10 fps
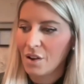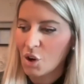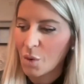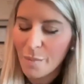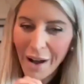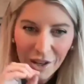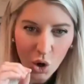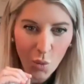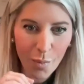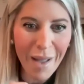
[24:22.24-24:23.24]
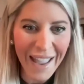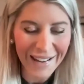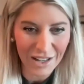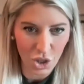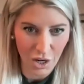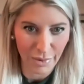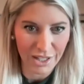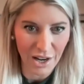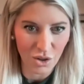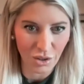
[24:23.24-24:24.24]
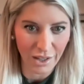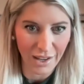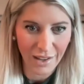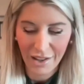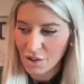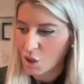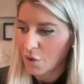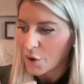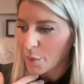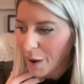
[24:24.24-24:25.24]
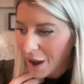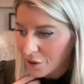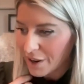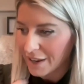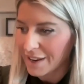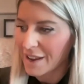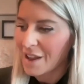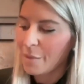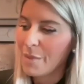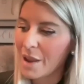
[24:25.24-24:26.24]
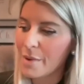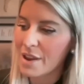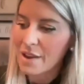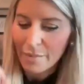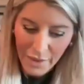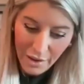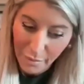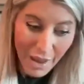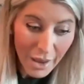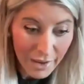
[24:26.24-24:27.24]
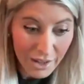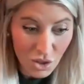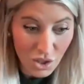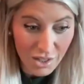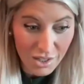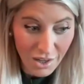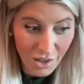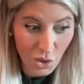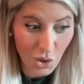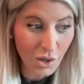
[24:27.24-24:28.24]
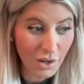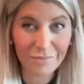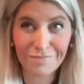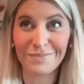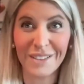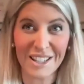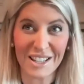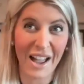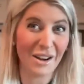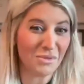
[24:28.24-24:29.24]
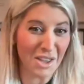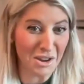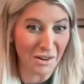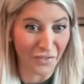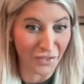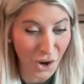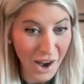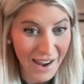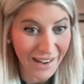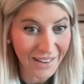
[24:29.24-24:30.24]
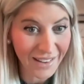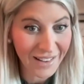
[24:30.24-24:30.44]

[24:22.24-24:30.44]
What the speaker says: You're micromanaging potentially. So if you're bottlenecking, maybe it's just I don't think you're afraid.